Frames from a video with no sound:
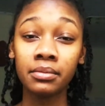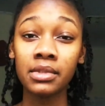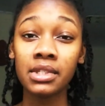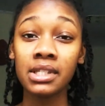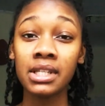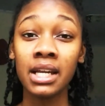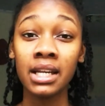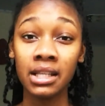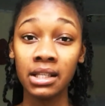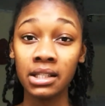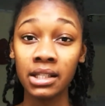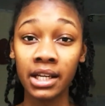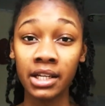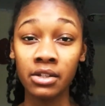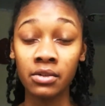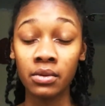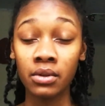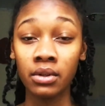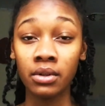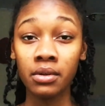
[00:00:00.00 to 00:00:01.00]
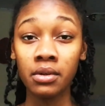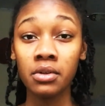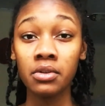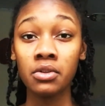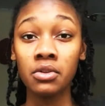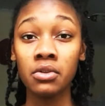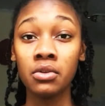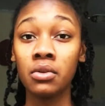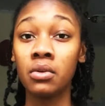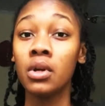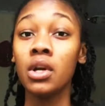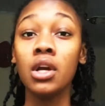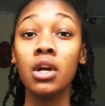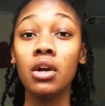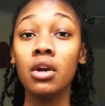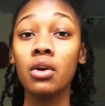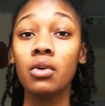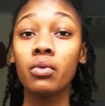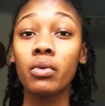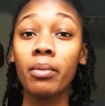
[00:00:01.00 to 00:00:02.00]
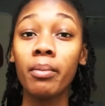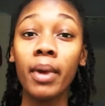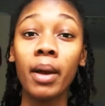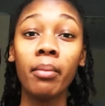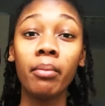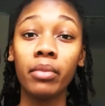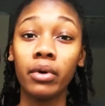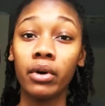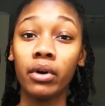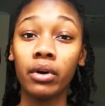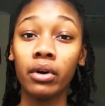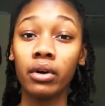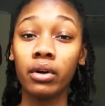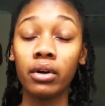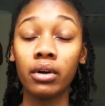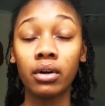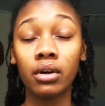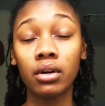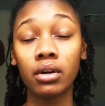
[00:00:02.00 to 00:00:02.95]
study schedule to remember